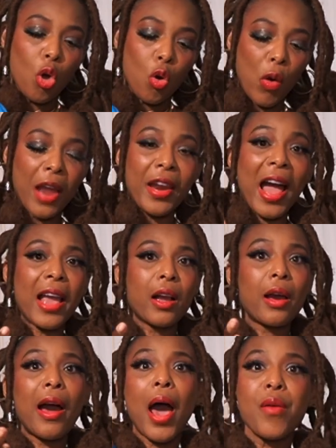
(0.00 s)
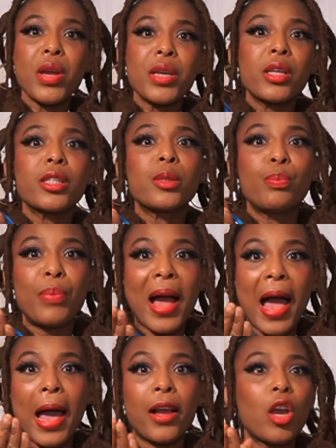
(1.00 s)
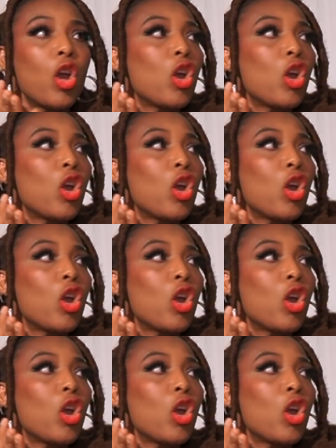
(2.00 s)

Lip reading: When I carry this bag,